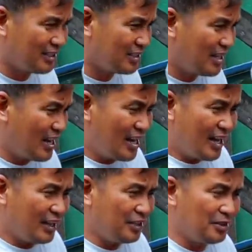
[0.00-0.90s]
this,
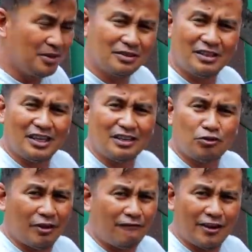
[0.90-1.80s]
and you don't need
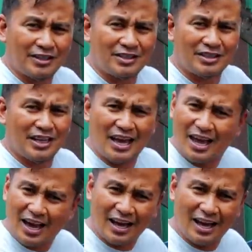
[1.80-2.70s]
to invest
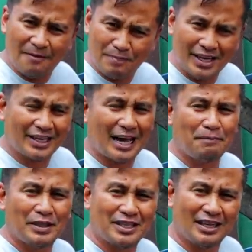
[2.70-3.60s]
a big
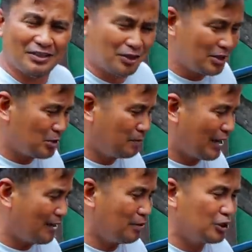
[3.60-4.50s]
capital just to be
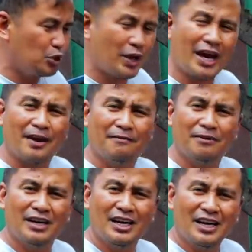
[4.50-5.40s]
able to have
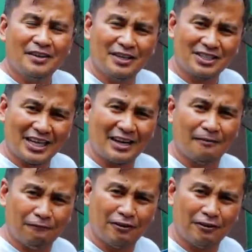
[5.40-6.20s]
this kind of